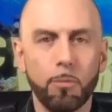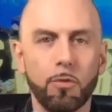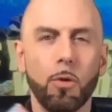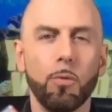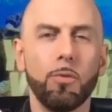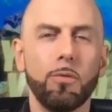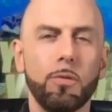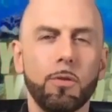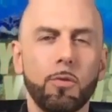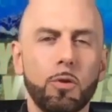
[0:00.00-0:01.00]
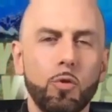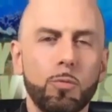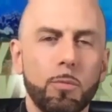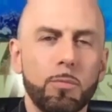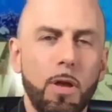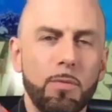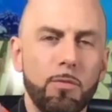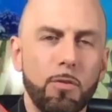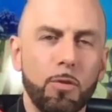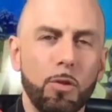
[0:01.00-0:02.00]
So different cubes sometimes have different